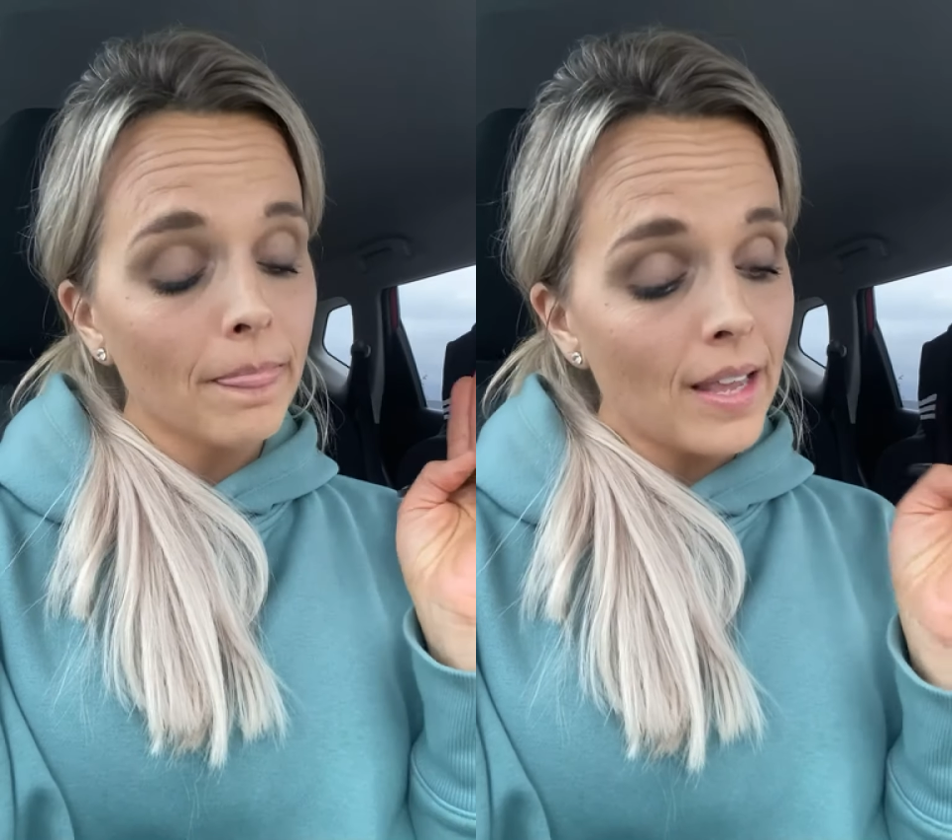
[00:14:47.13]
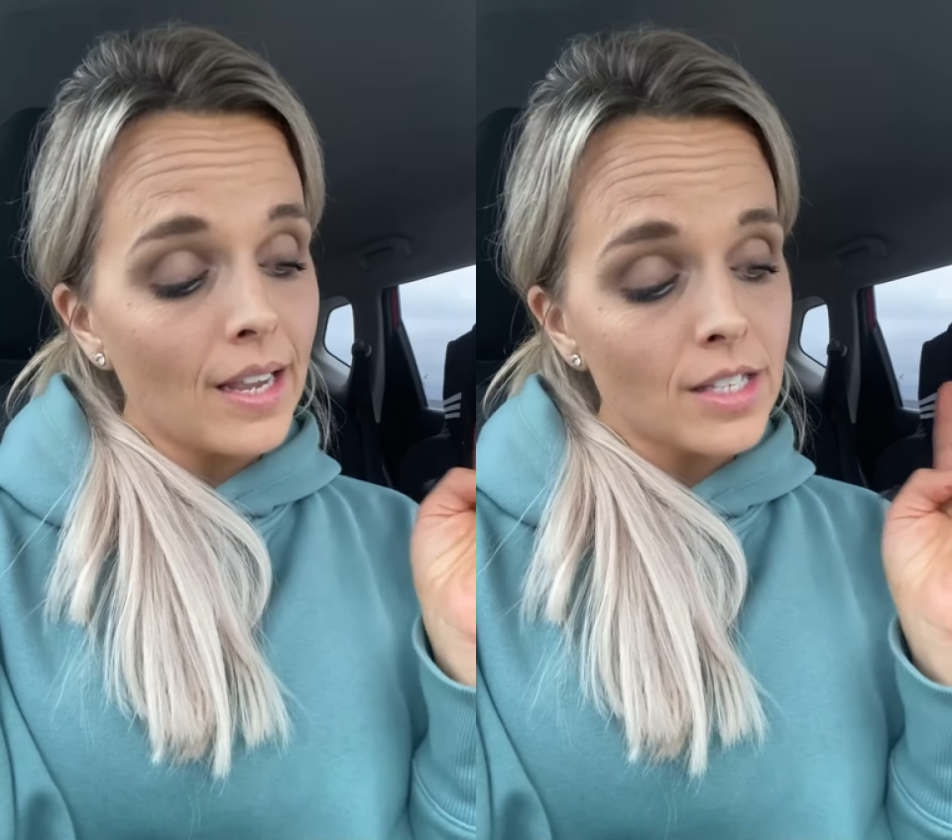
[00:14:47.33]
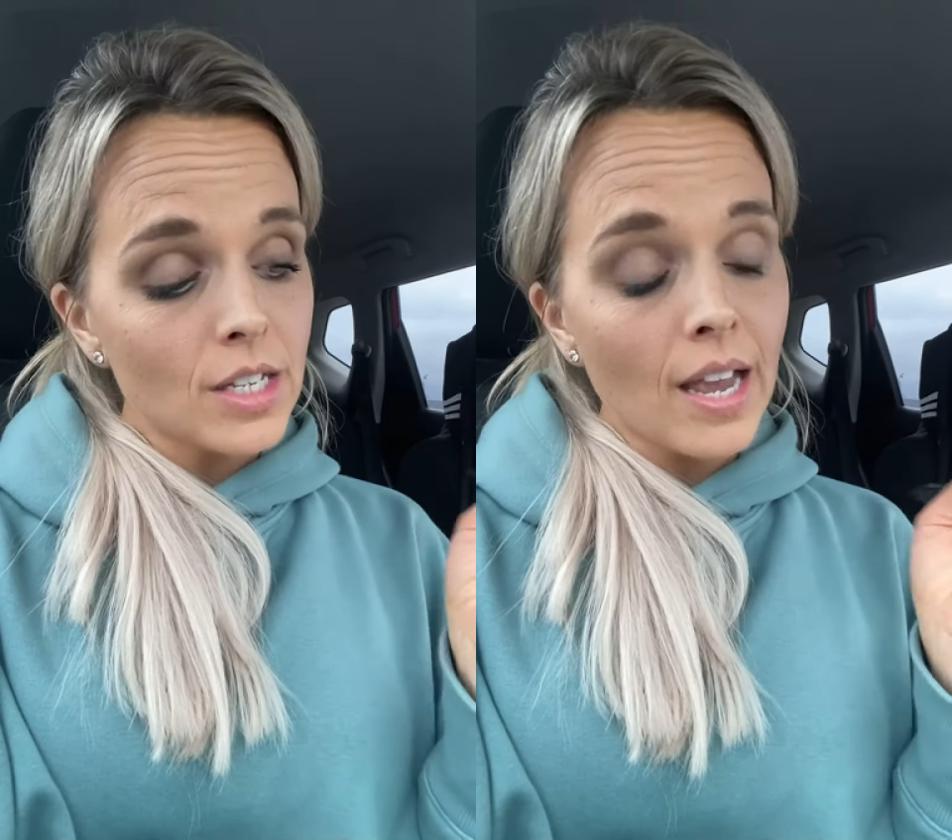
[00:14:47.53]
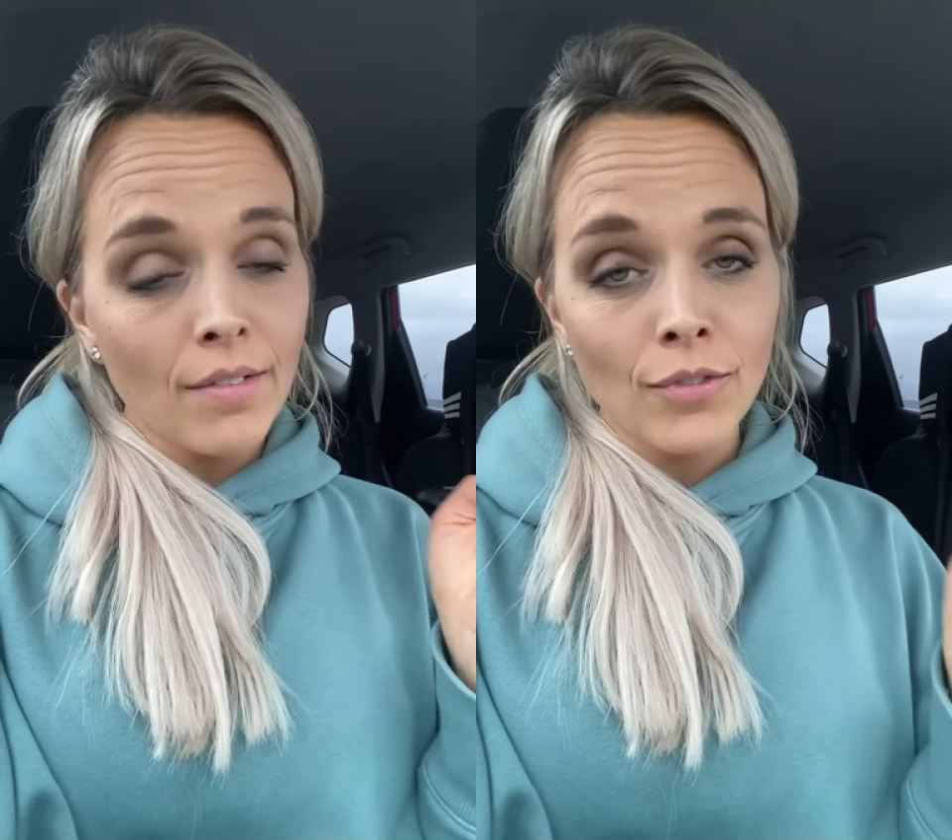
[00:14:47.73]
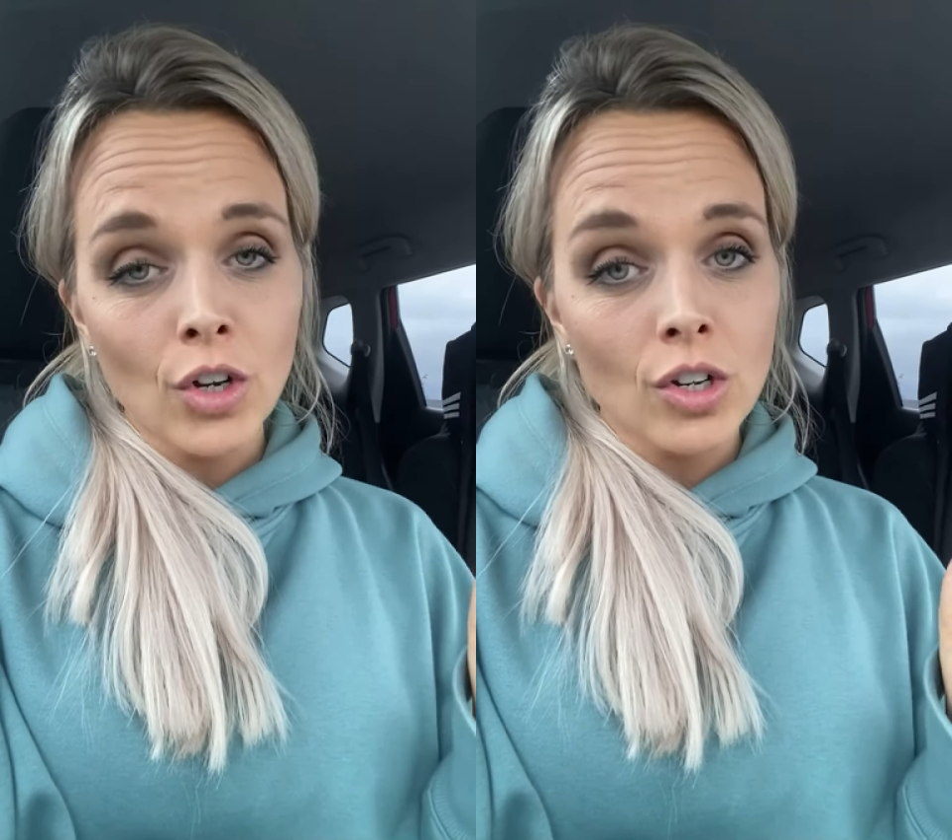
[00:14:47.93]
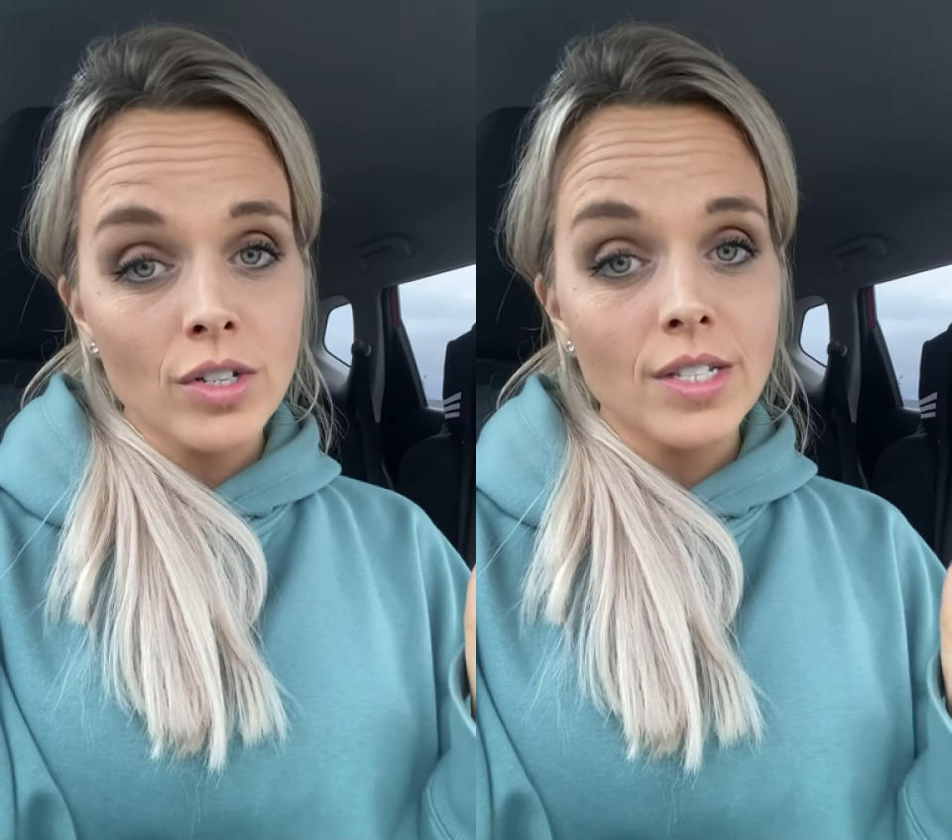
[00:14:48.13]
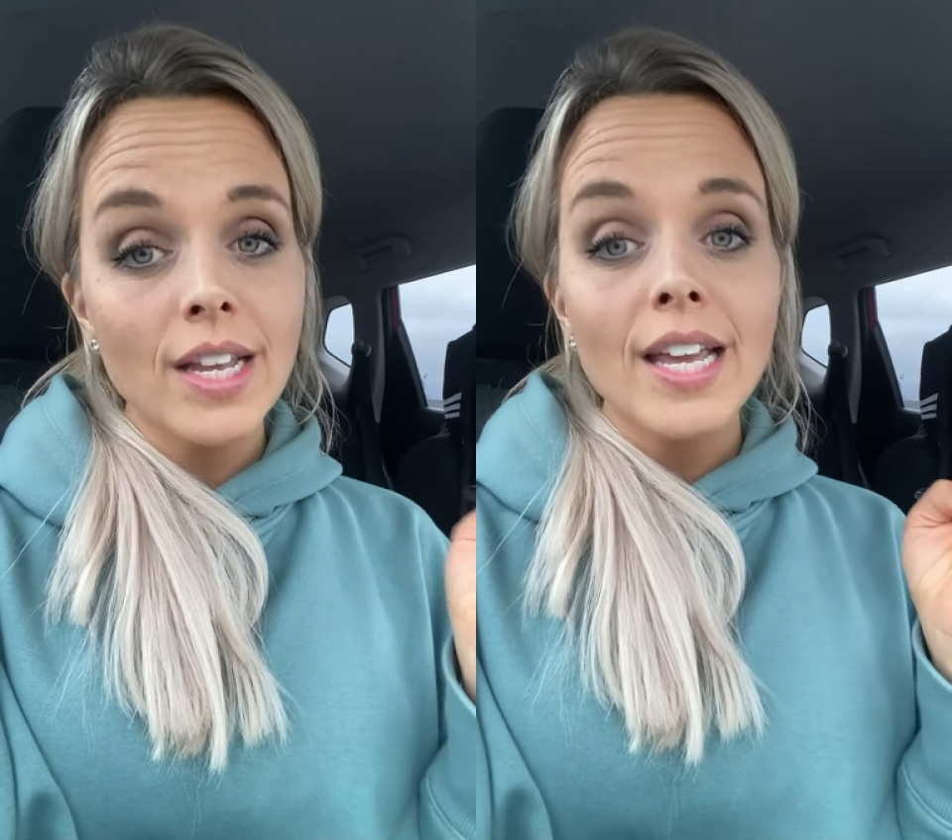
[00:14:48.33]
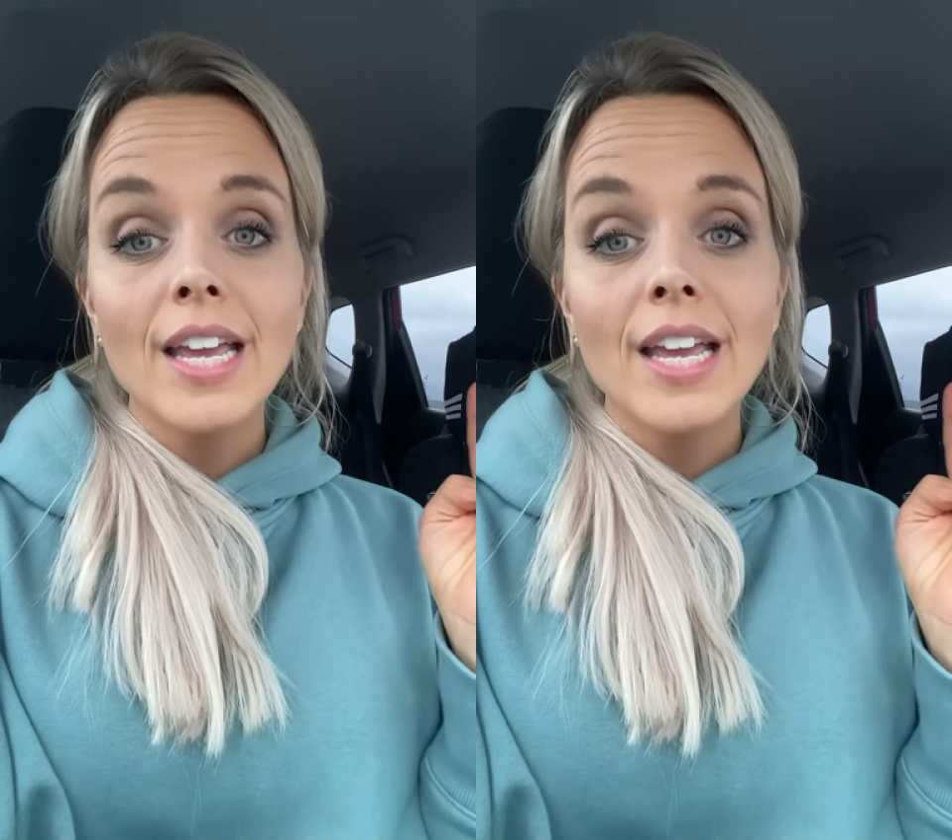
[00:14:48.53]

end at first.